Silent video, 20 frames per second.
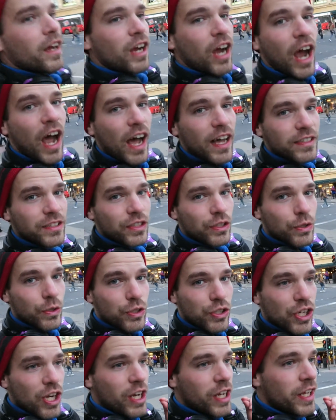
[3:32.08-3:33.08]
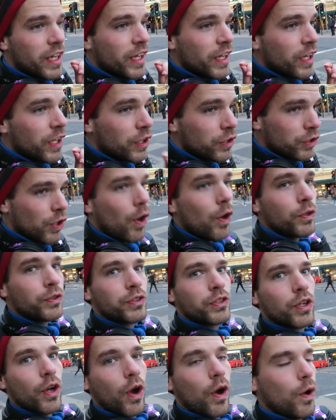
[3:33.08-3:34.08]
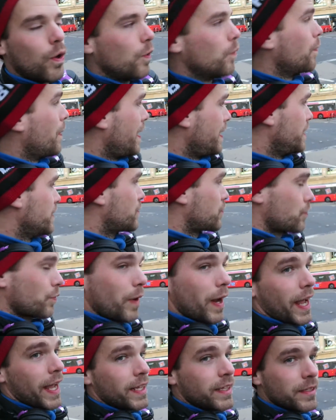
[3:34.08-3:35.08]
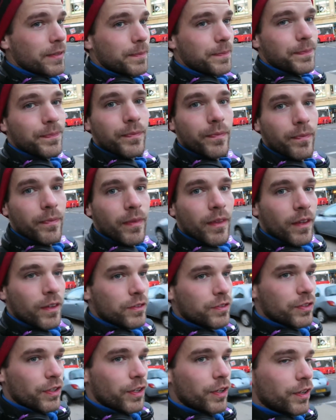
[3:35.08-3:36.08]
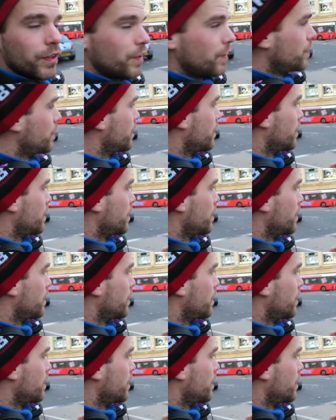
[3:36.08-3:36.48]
cars usually don't go when it's red. So